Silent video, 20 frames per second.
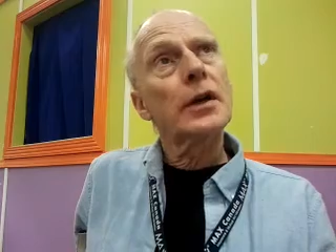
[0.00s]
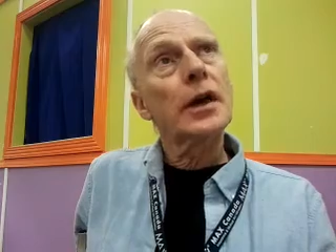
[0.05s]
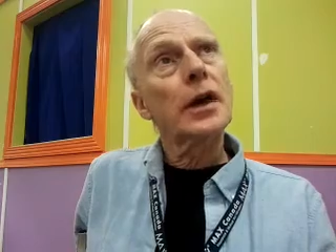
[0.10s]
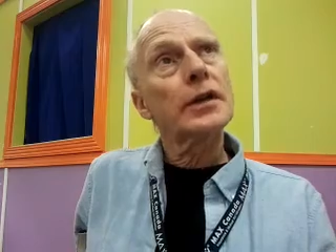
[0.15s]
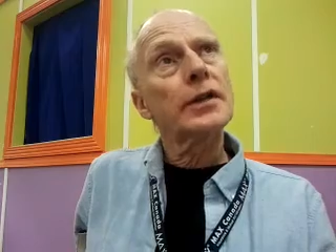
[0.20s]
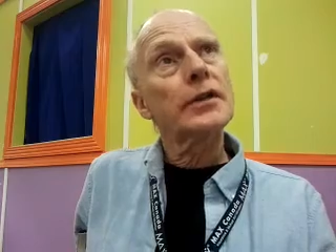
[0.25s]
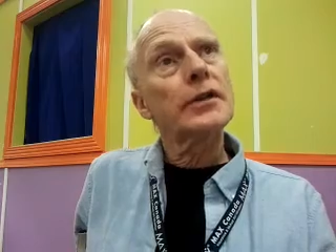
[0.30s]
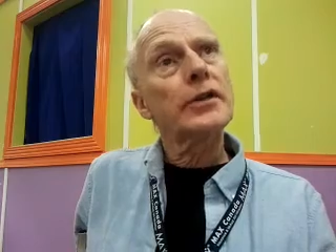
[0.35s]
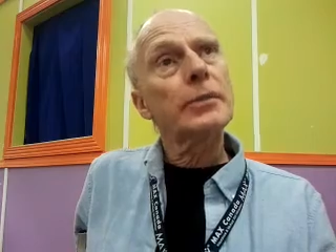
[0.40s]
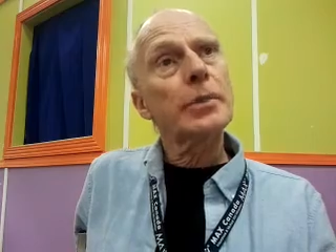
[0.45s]

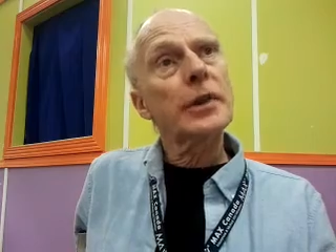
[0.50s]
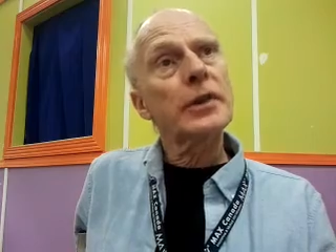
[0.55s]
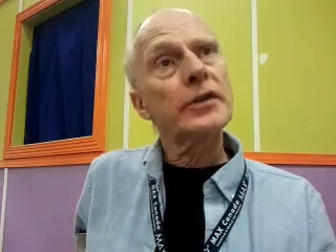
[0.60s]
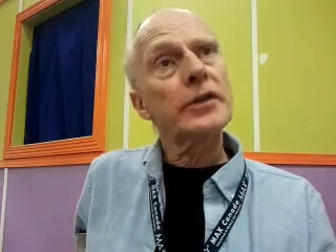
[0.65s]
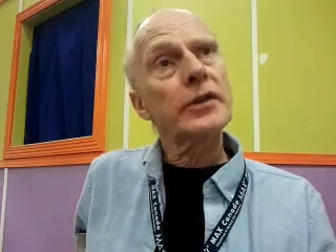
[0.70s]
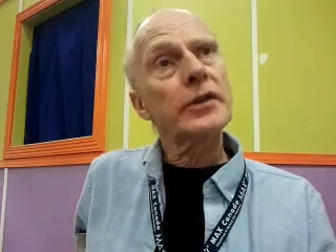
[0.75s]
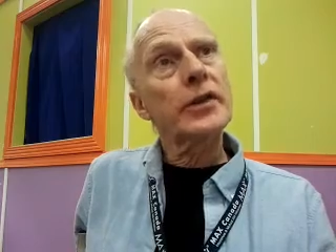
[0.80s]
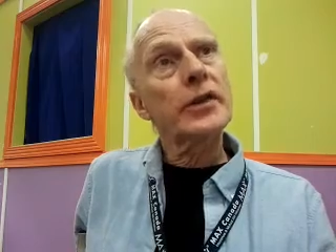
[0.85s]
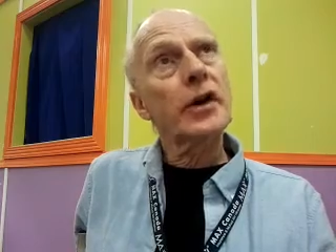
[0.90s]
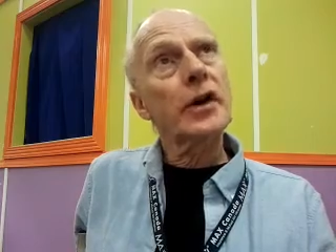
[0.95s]
I didn't
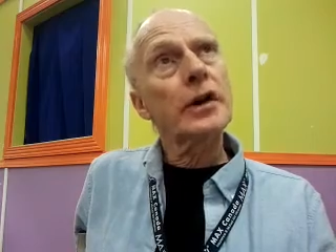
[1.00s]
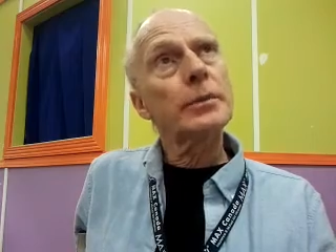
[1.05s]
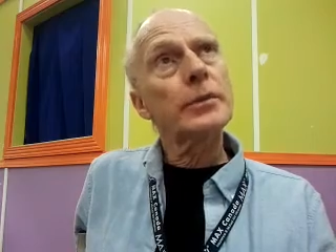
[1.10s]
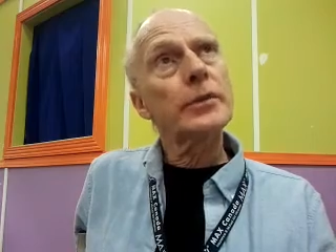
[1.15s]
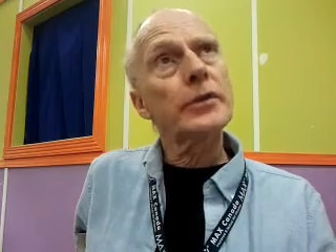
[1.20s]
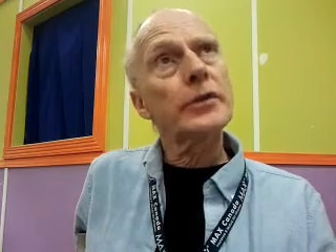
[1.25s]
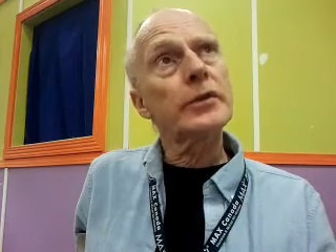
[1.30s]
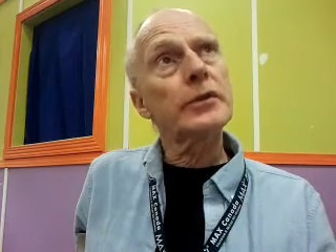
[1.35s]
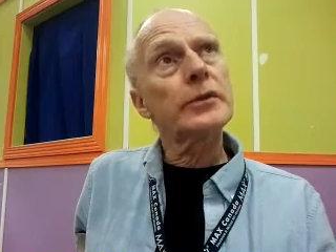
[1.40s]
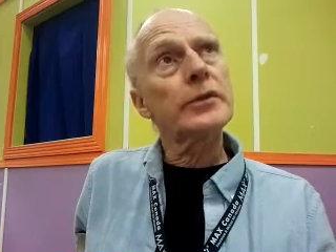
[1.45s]
spend the
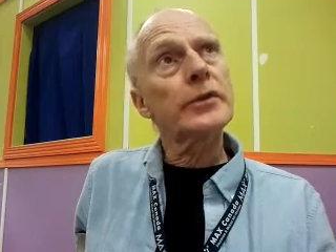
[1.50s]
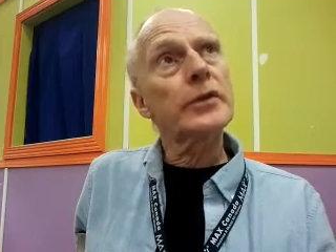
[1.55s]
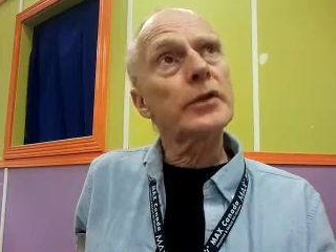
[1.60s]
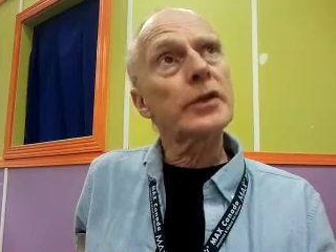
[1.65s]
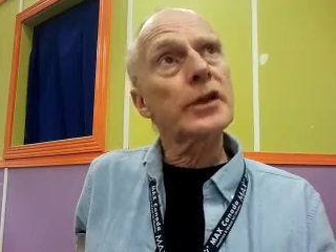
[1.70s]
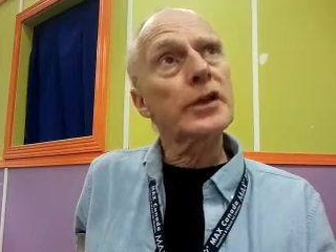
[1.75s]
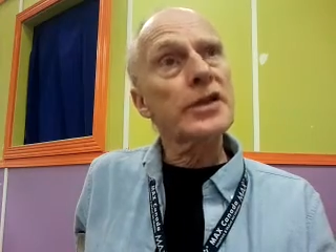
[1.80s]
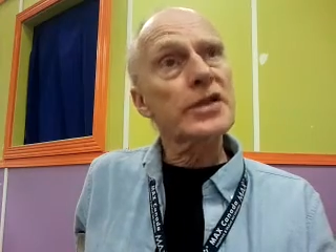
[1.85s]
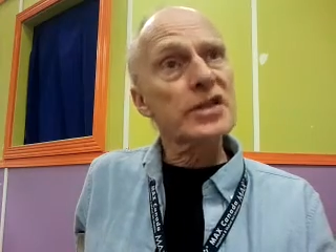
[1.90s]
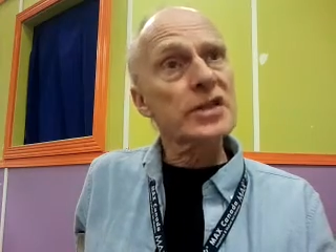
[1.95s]
time to
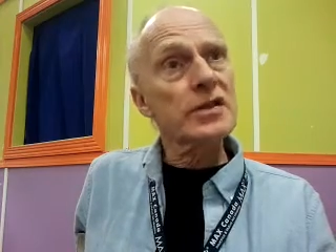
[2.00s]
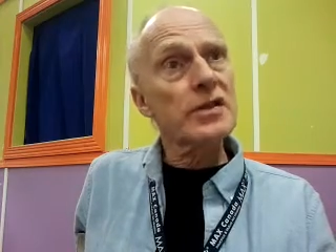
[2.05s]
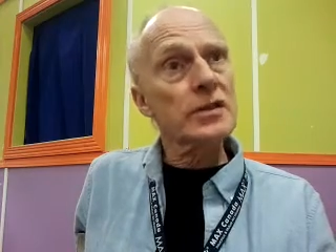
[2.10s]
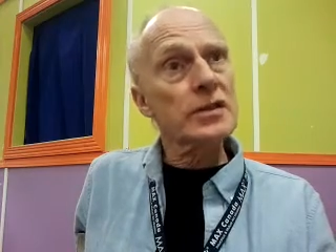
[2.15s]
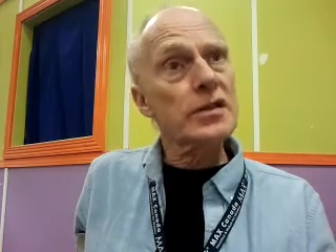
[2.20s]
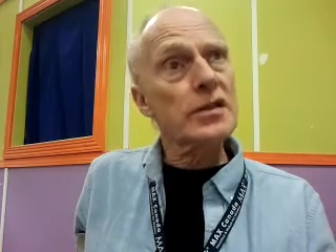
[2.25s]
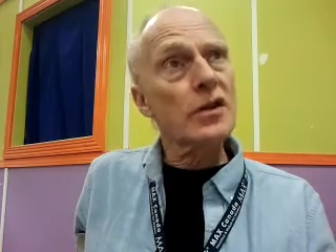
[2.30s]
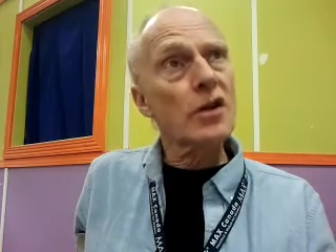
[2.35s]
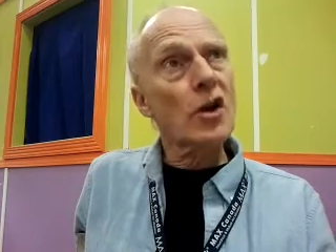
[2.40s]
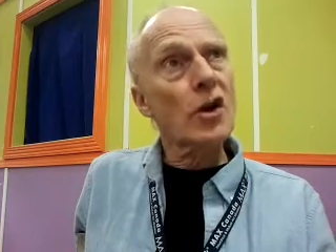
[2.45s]

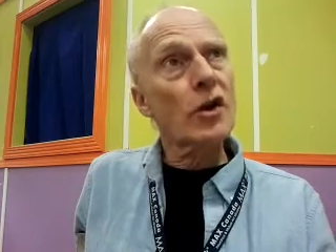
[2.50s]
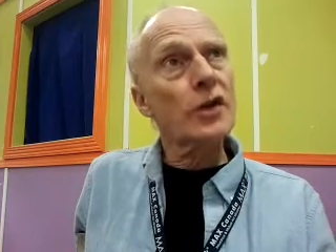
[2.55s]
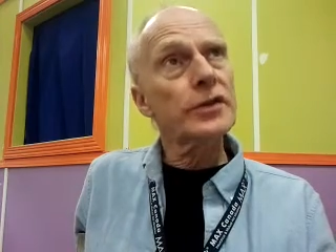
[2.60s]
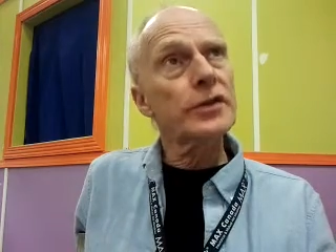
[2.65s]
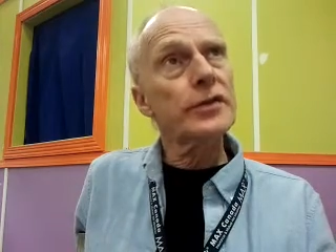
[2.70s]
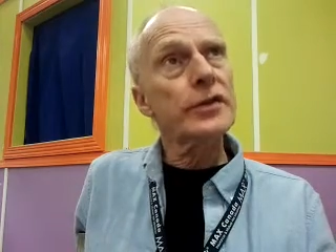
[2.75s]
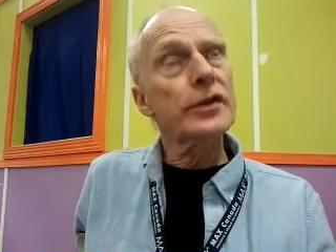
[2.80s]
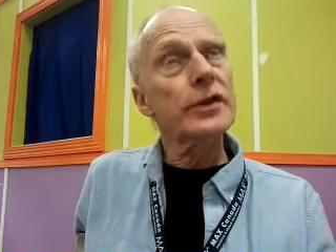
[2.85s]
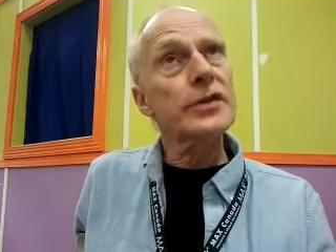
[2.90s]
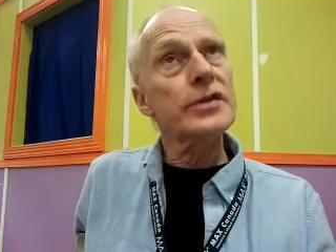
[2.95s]
listen to
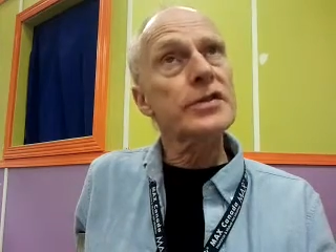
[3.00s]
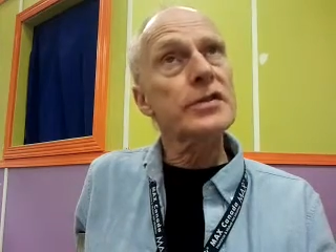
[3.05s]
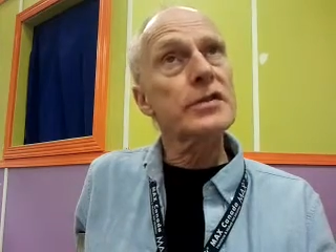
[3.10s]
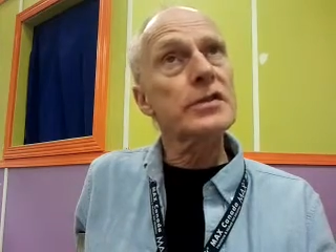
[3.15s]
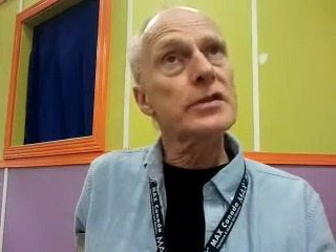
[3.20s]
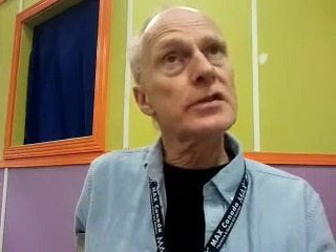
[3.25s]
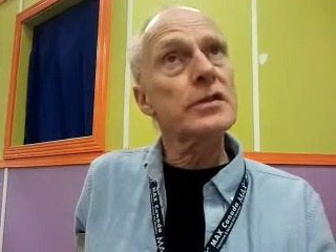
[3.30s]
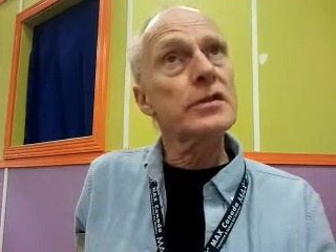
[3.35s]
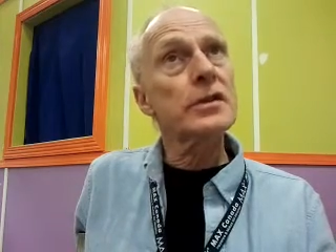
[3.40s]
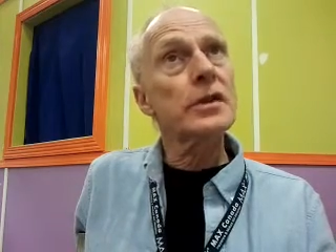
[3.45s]
God, to
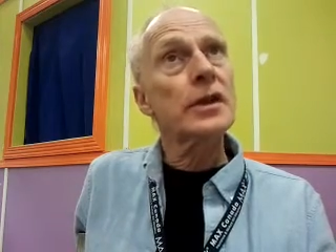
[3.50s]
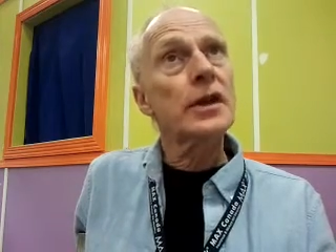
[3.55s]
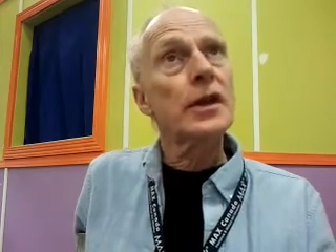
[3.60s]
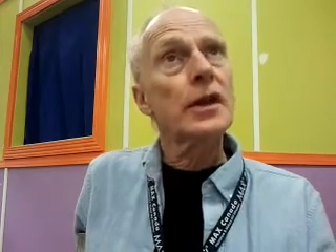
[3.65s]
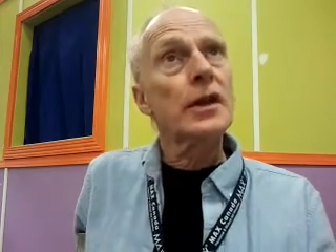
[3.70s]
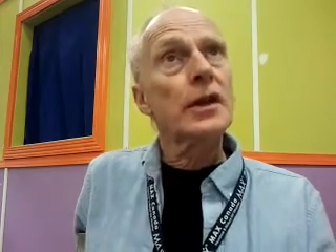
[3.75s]
listen to